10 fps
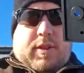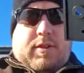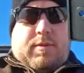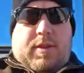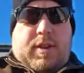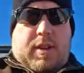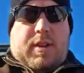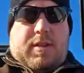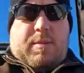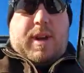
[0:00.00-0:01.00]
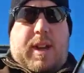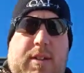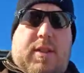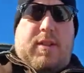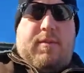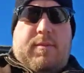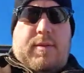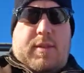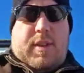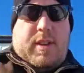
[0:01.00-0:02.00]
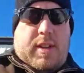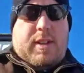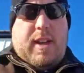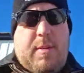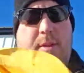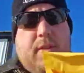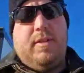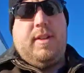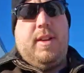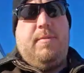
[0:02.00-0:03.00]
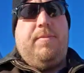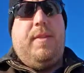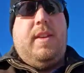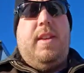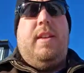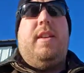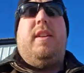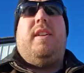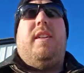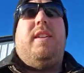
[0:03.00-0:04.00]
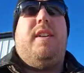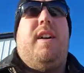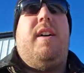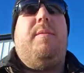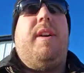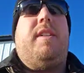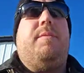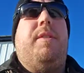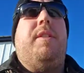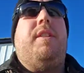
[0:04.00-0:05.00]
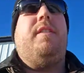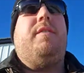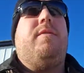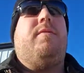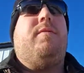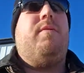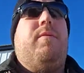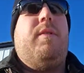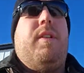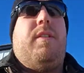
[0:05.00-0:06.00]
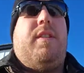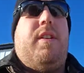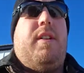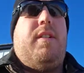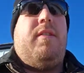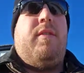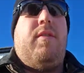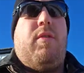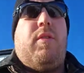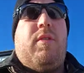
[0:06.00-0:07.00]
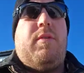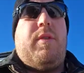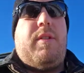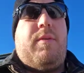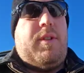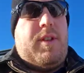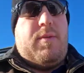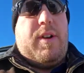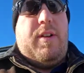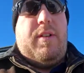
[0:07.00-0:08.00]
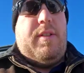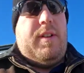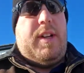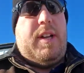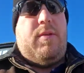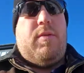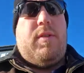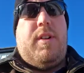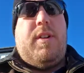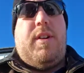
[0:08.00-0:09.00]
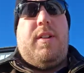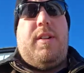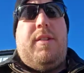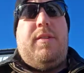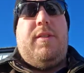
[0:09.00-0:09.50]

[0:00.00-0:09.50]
looks really good. The package came here on time. My experience with the order went really well. I ordered on a.